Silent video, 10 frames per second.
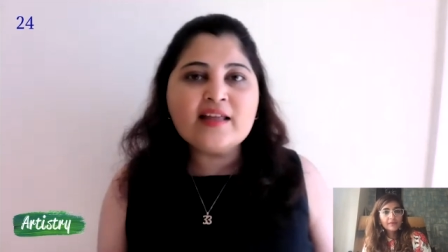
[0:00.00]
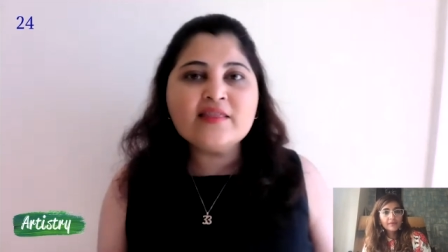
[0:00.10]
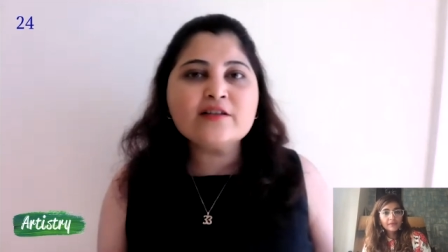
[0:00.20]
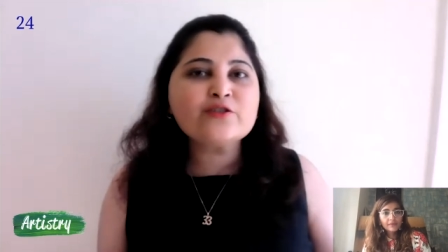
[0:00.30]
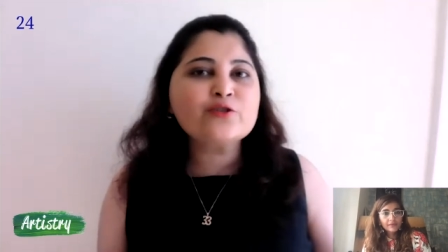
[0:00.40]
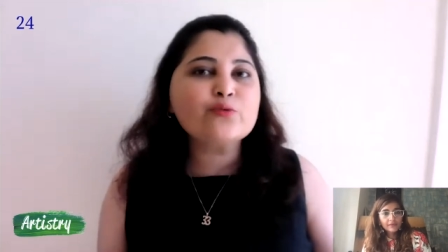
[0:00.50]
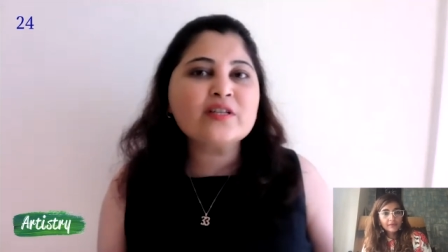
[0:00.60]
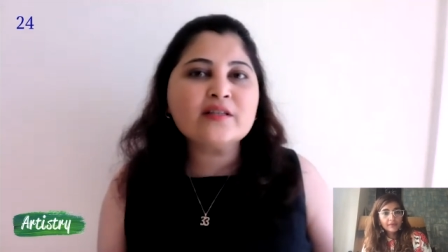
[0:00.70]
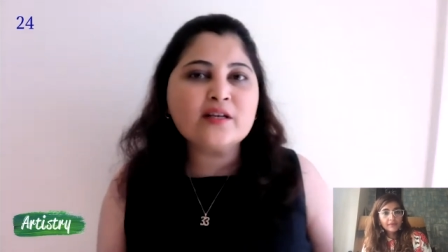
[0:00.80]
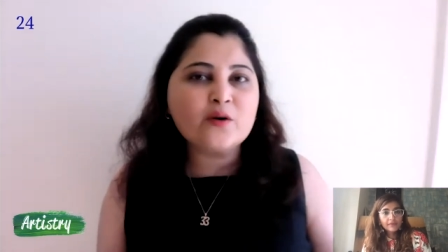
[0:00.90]
and they are
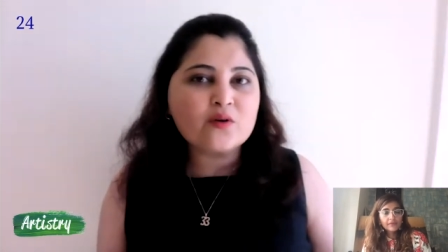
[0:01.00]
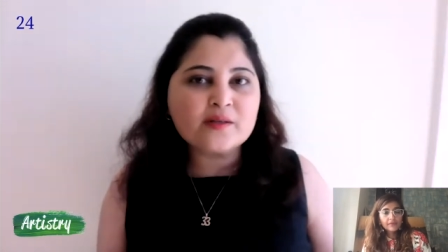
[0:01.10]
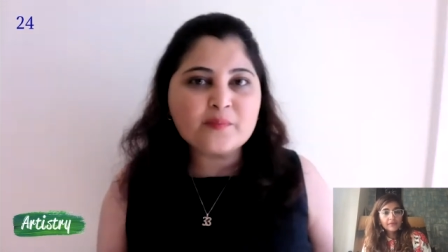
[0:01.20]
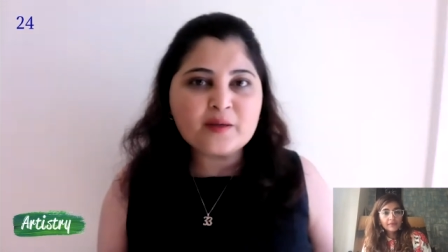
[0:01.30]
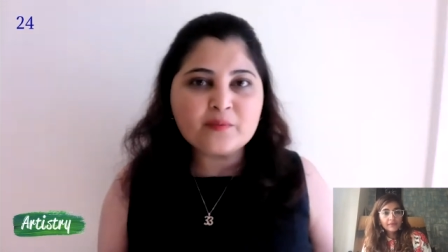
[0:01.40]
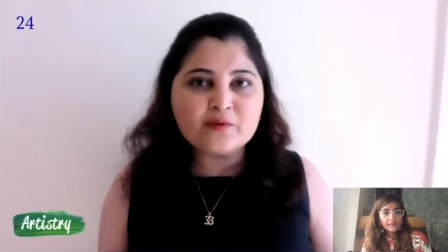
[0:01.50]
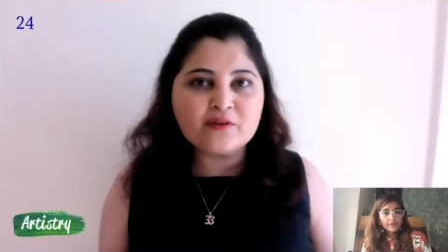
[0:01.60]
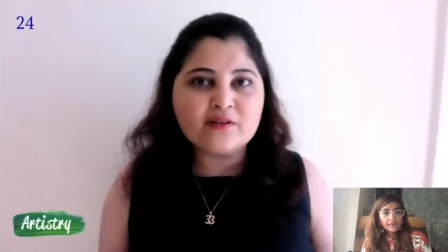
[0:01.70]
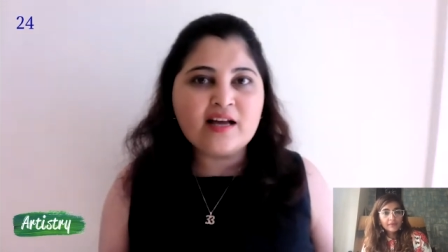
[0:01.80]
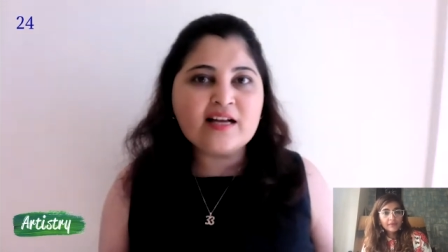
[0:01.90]
shooting the local
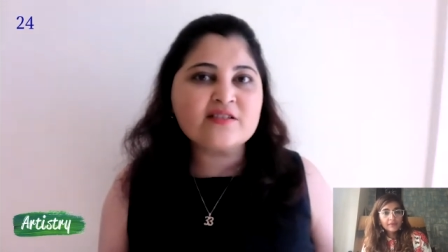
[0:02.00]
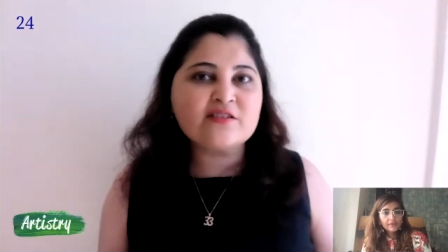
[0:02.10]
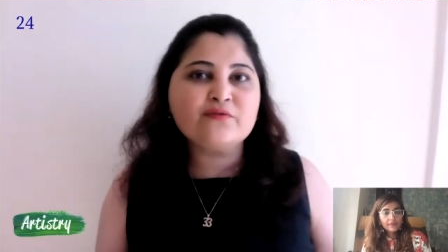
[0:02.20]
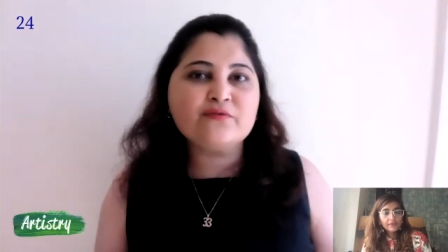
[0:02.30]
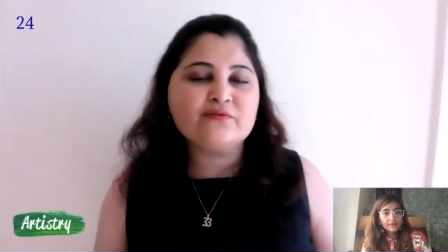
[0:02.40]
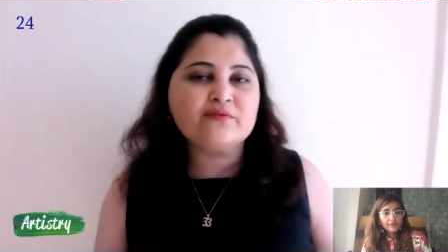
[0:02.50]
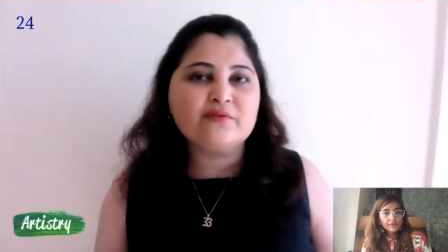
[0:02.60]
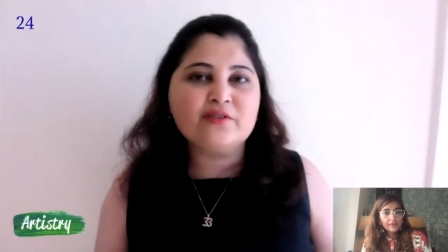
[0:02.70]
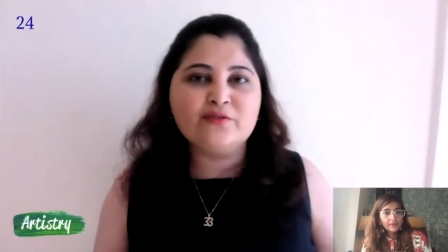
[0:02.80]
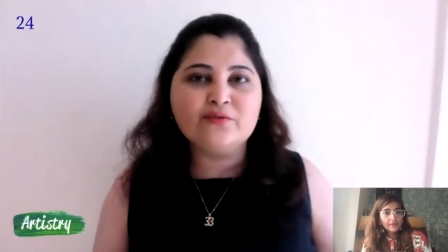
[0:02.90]
people as if
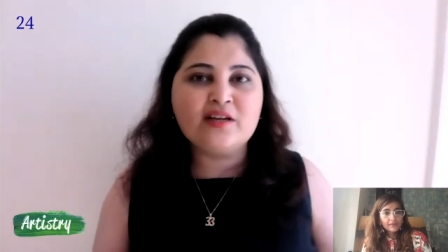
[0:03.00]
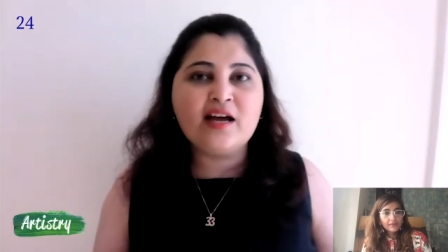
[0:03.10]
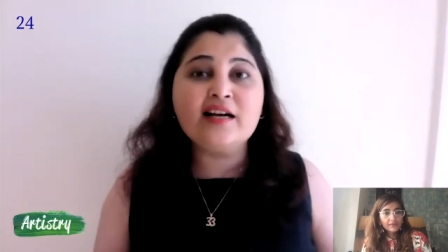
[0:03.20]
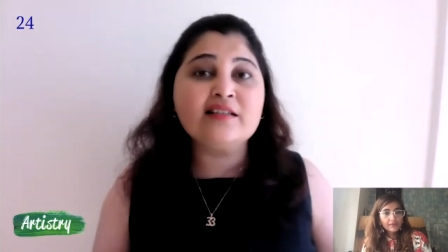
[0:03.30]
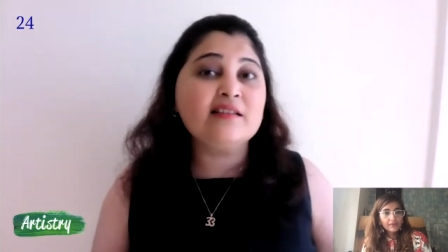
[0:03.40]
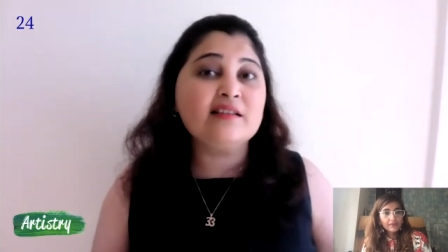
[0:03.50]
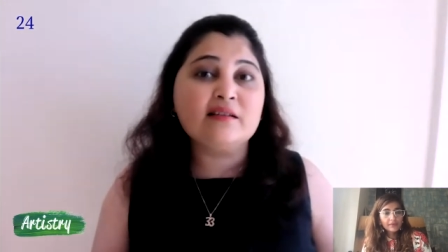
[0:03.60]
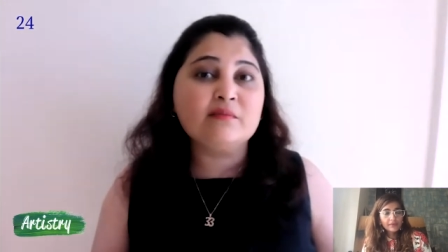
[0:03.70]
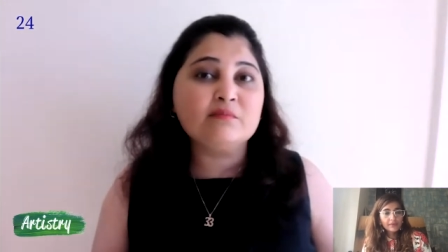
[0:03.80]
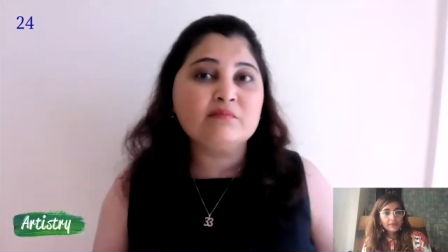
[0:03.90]
you know they had
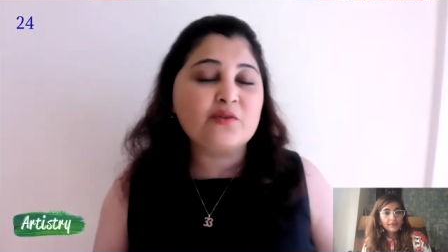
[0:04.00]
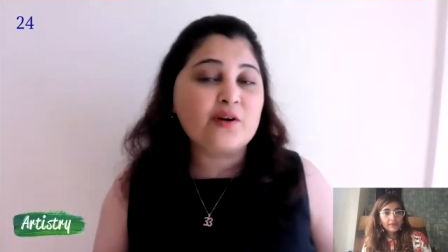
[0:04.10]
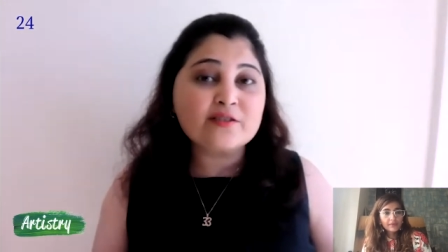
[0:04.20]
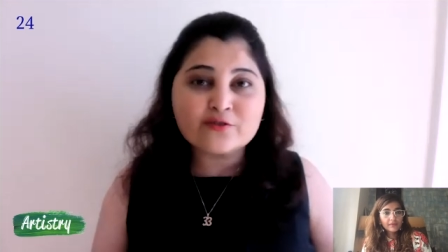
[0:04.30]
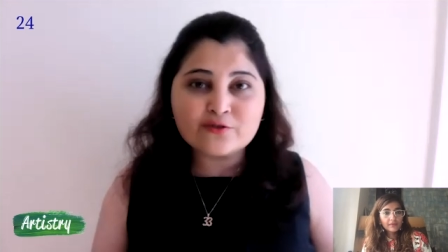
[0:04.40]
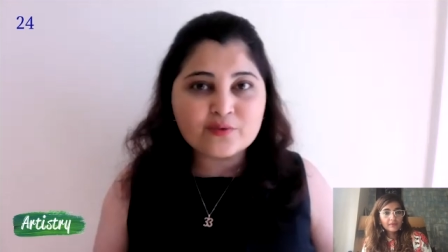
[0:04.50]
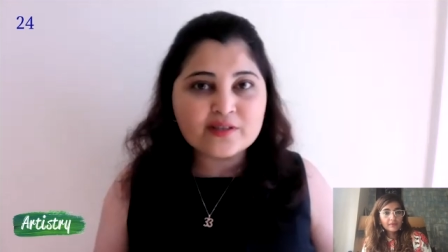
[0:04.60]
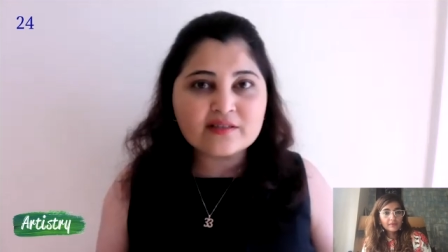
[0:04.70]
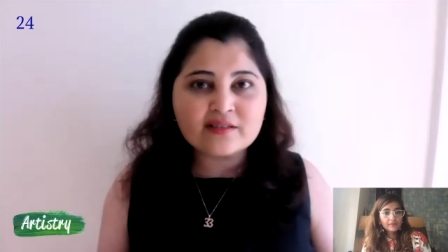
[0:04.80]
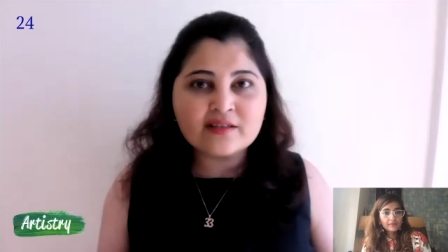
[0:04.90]
the right to do
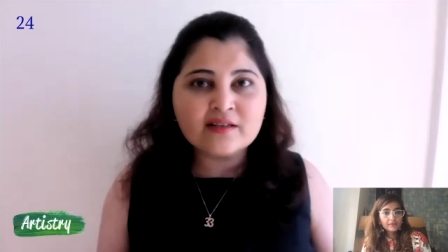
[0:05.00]
it